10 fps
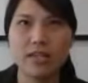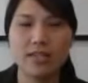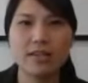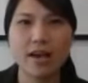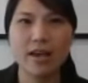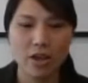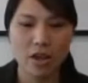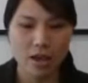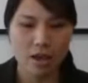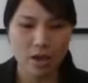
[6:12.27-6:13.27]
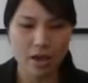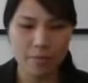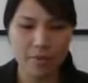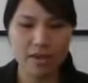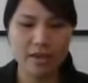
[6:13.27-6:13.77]
of the estate.
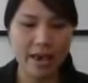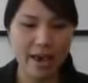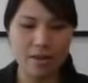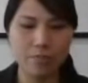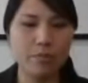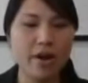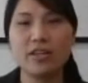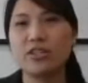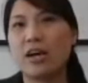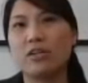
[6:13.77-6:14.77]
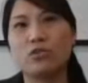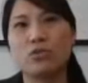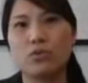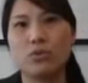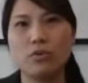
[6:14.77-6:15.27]
It can branch out
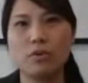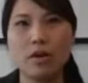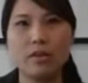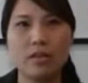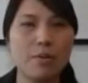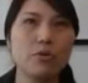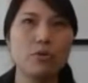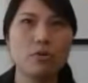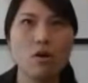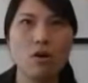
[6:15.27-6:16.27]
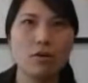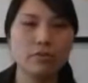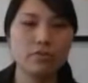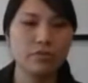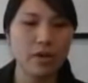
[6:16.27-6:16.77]
to a number
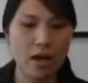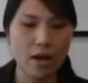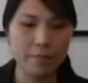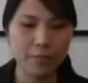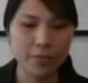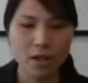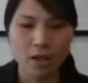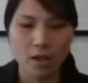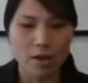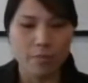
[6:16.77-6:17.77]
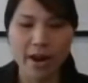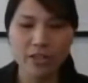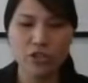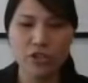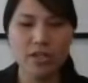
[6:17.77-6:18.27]
of
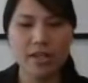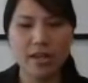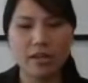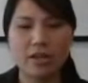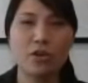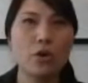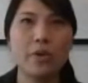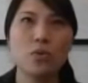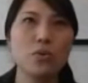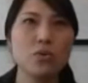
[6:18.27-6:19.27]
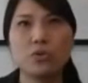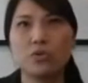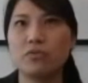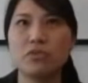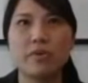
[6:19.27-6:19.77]
branches, and it can go in all
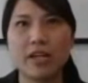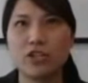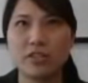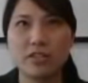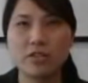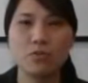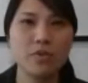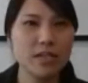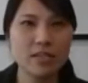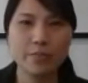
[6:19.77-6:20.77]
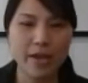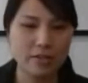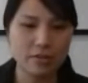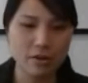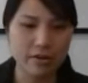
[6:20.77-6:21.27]
sorts of directions. It really
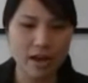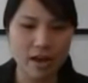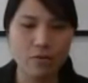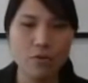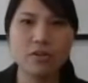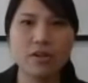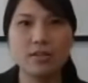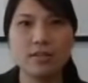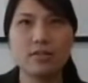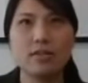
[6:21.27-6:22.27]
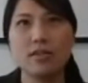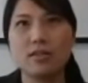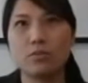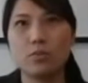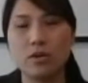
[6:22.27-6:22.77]
depends on how organised the
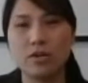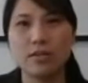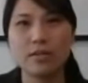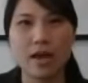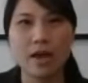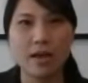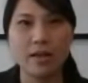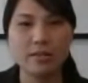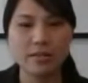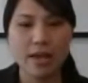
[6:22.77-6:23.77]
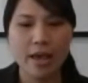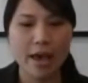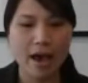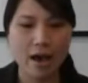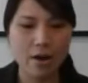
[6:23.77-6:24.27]
deceased was and
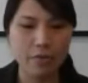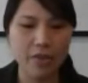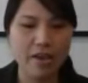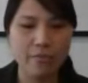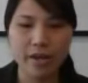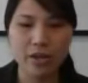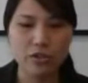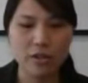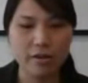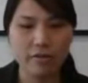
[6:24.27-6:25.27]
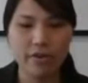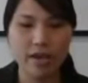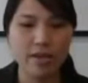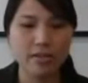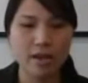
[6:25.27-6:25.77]
how they managed their
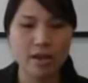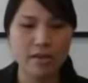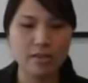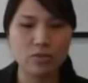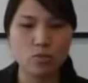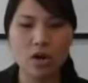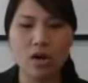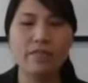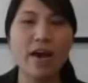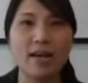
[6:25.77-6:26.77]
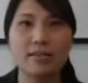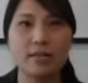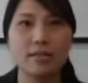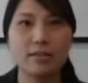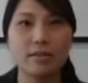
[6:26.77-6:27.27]
affairs and what kind of
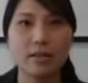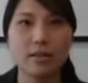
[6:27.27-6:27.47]
assets